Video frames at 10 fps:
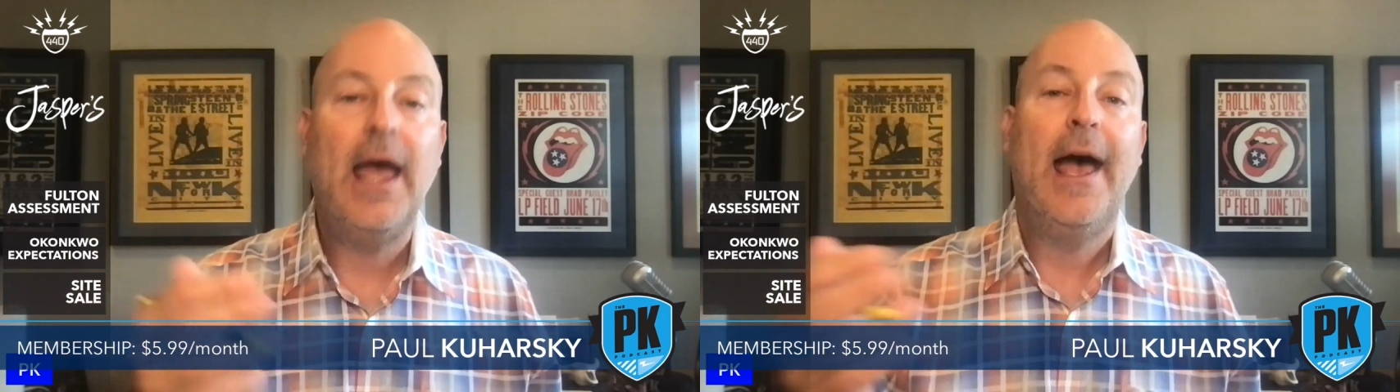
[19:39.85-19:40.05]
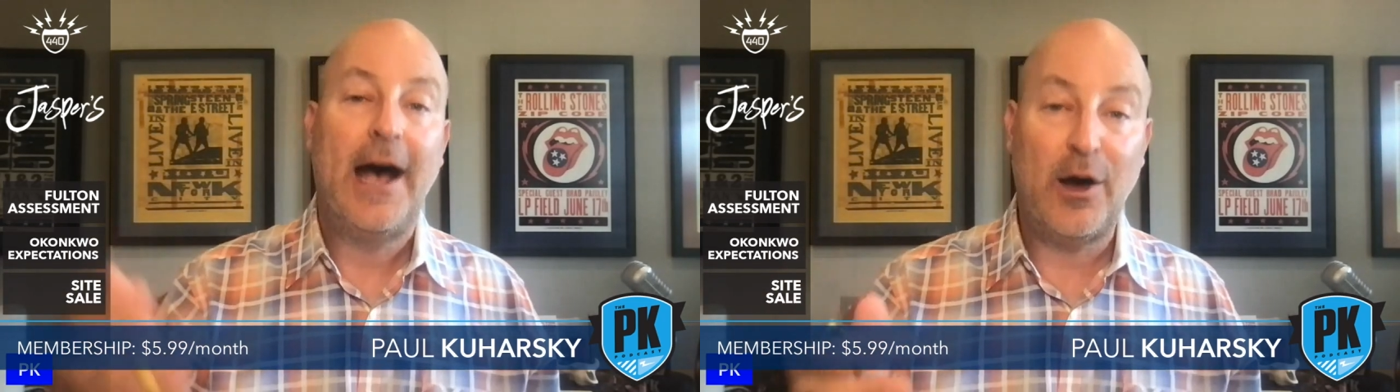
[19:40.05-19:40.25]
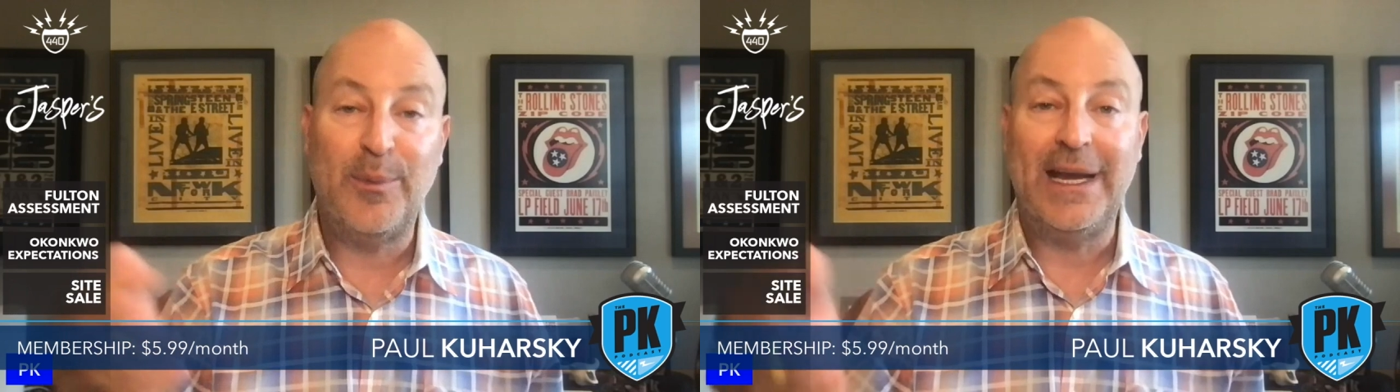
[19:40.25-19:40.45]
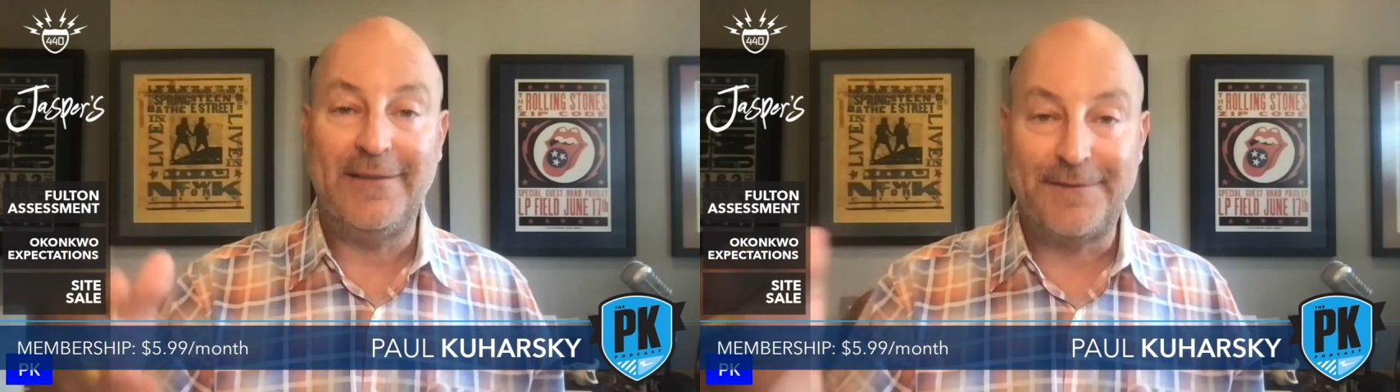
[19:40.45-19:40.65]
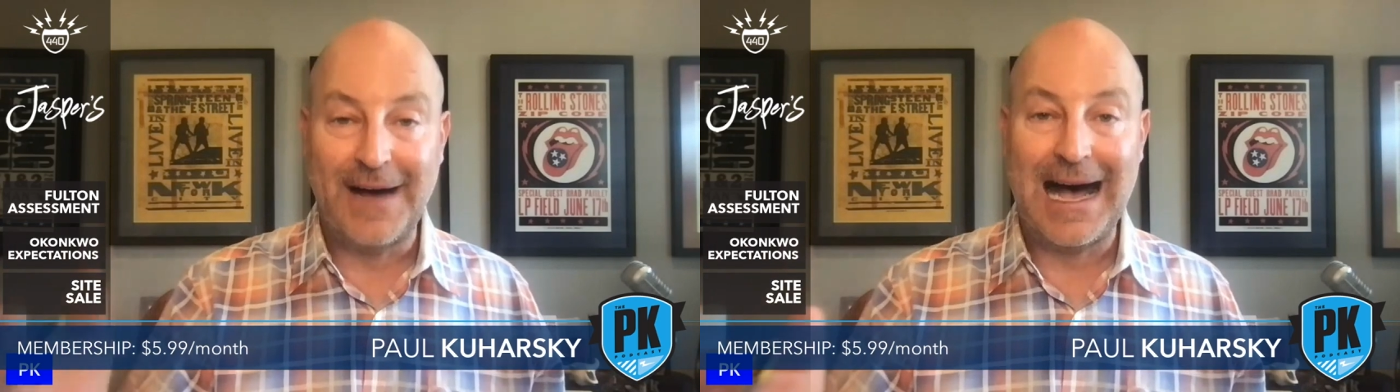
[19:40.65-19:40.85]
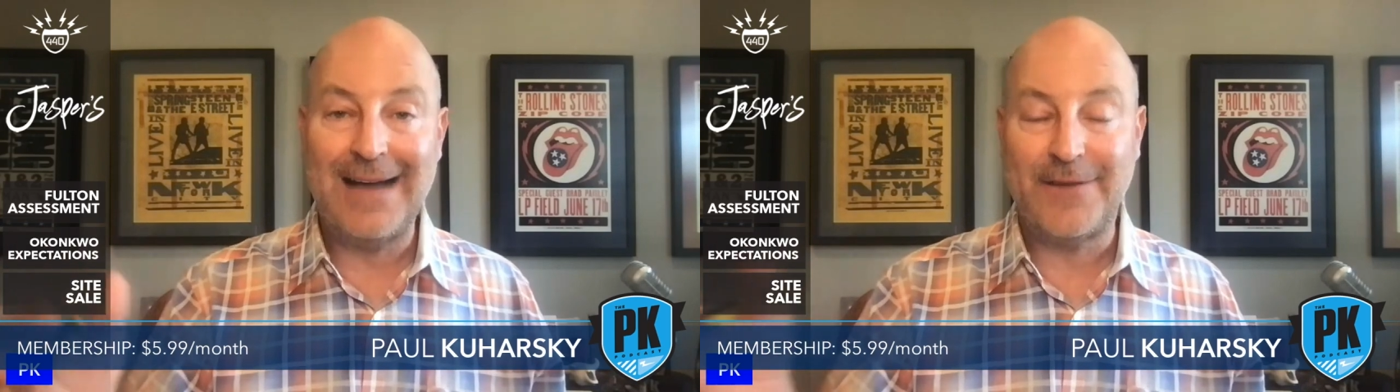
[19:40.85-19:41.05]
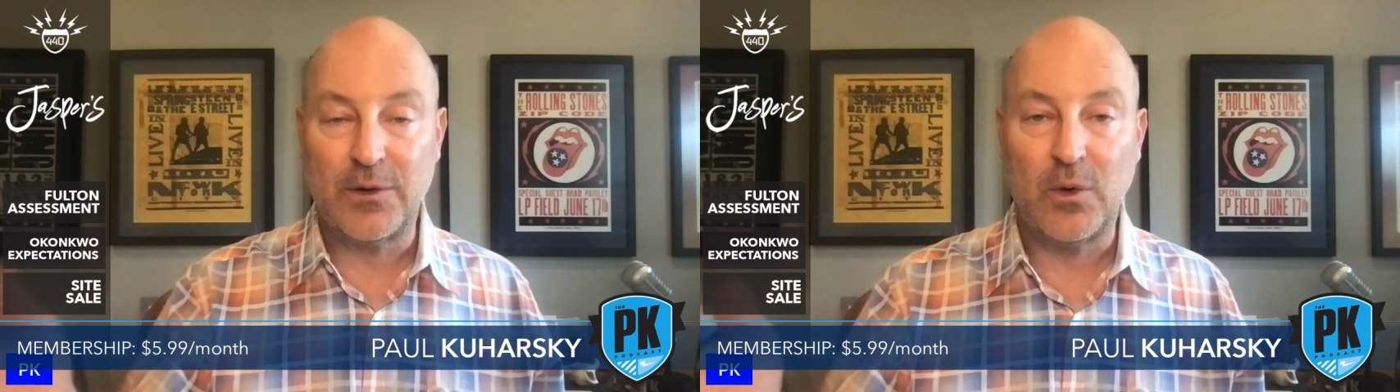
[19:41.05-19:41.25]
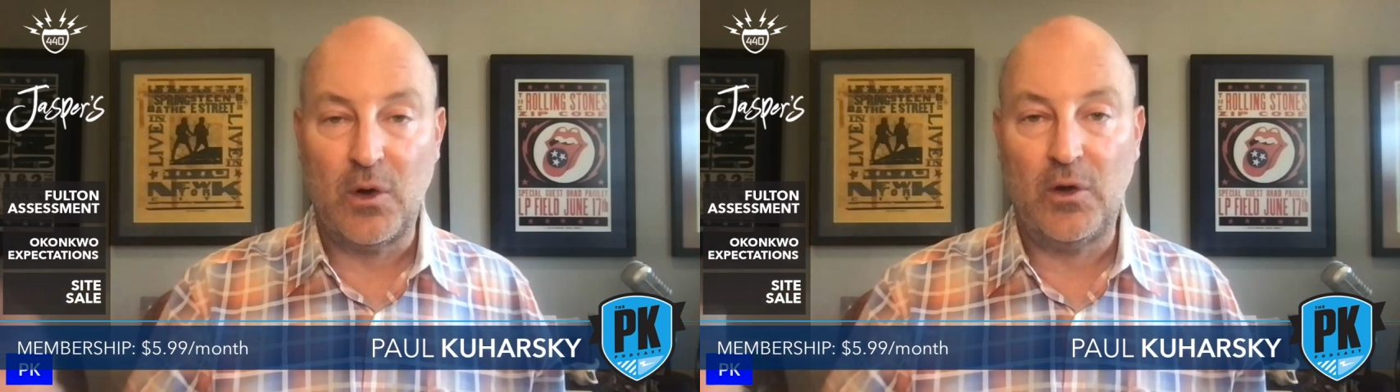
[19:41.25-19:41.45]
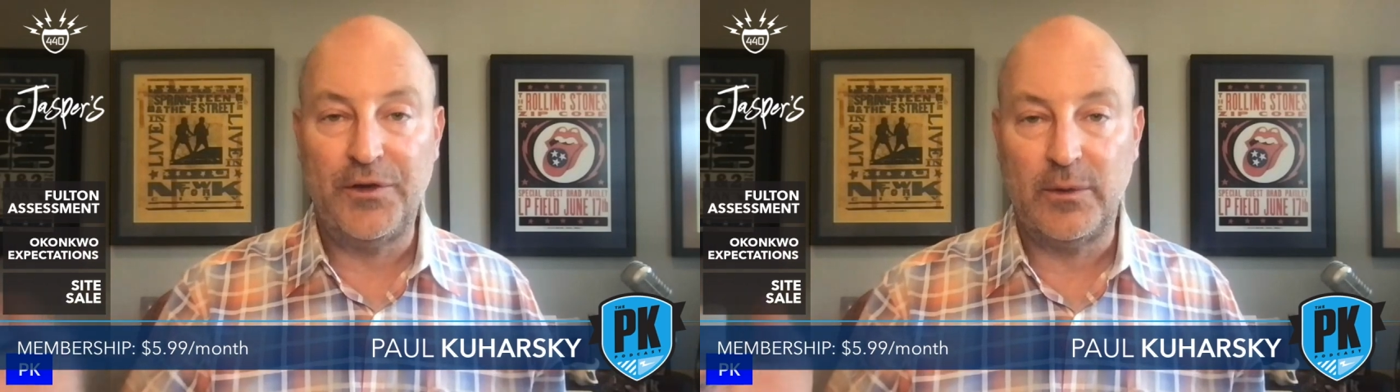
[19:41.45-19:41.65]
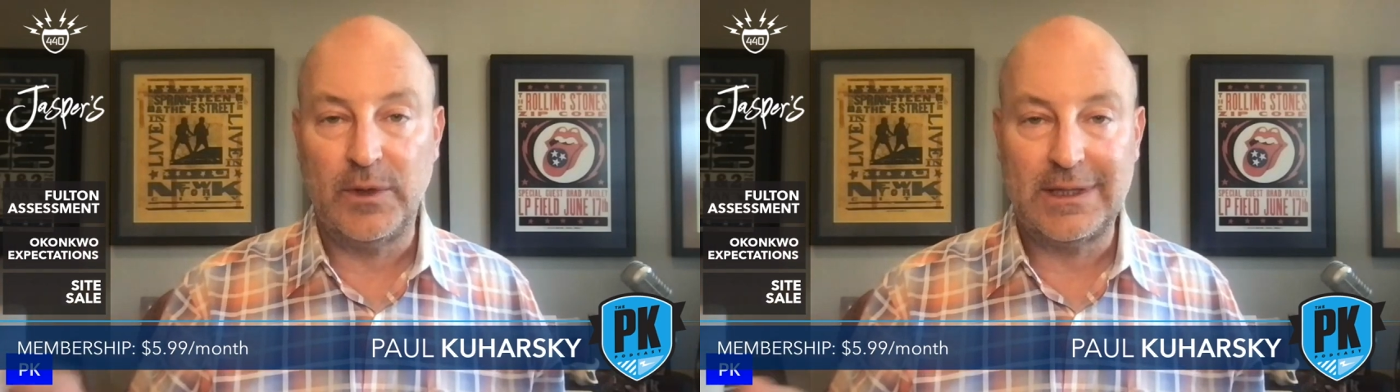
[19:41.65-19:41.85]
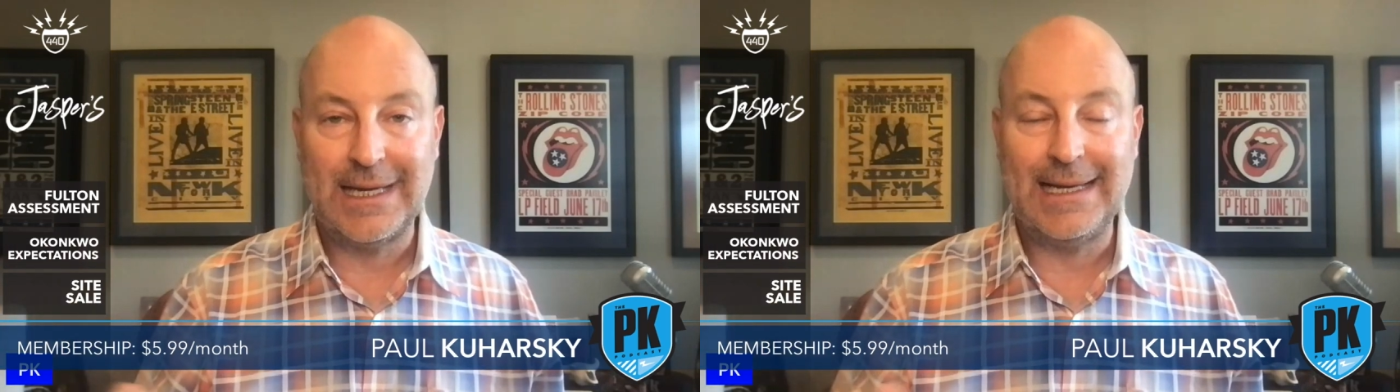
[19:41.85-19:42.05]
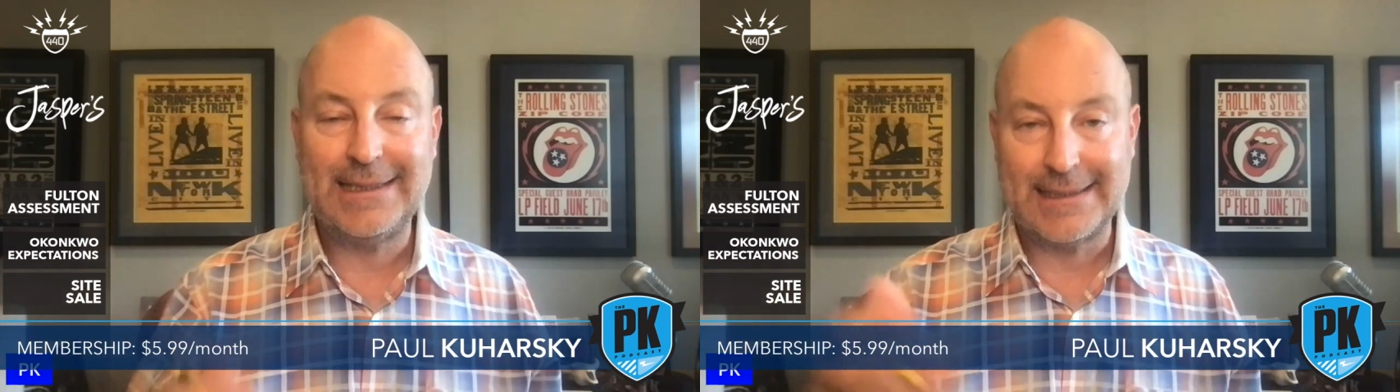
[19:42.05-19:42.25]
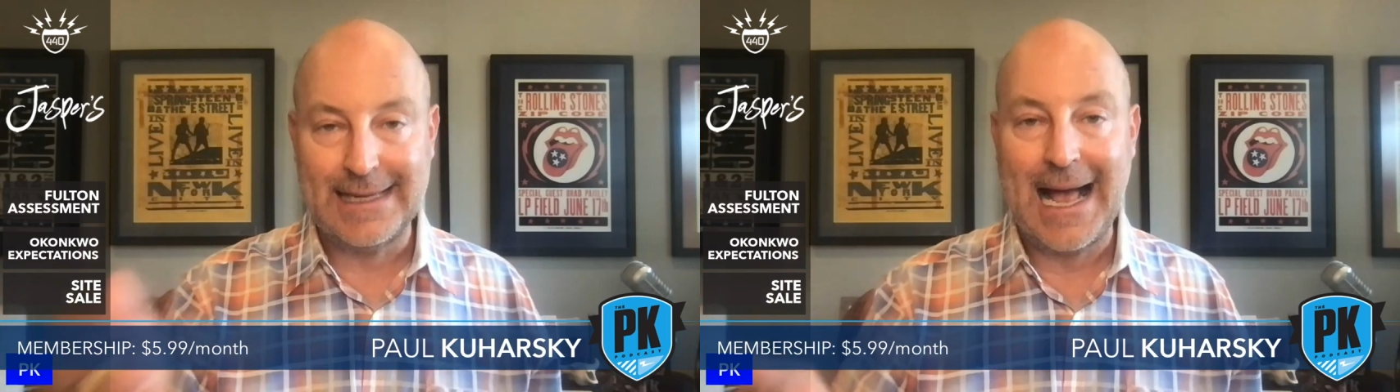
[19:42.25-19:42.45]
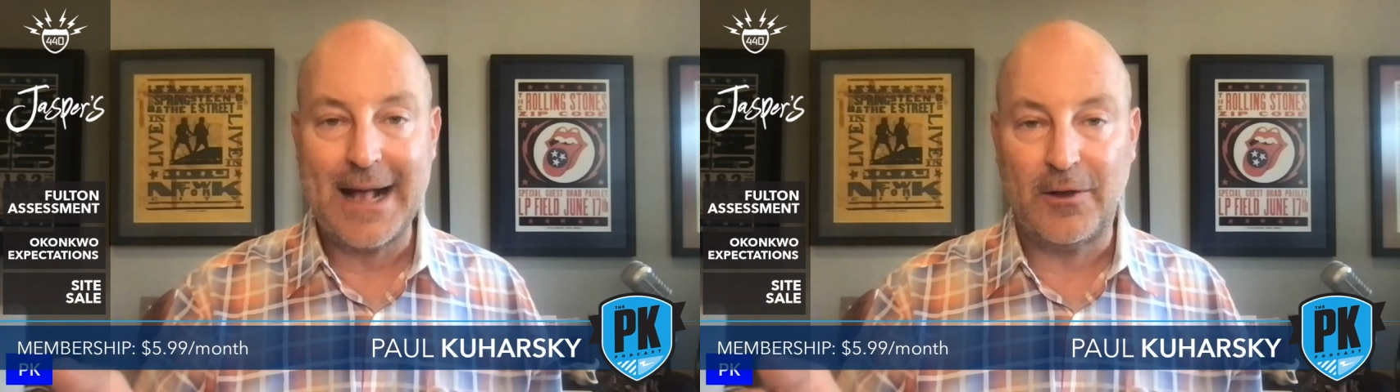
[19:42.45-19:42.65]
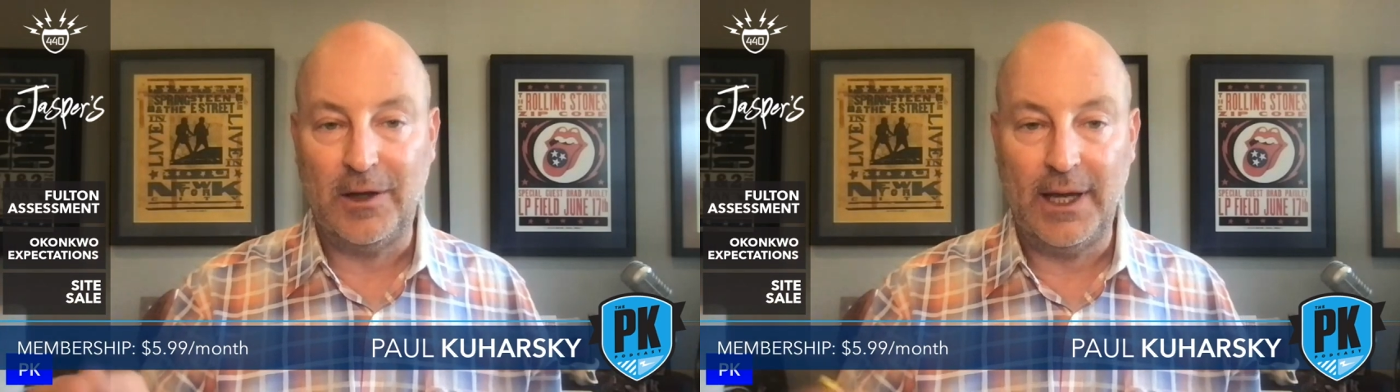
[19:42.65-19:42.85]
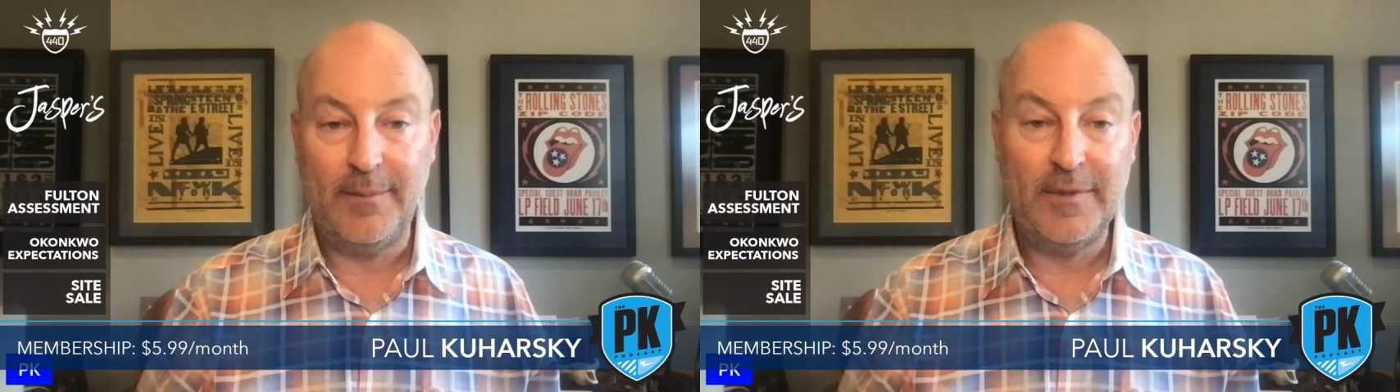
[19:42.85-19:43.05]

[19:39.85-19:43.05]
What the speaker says: how many 5-year-olds it would take to tackle him.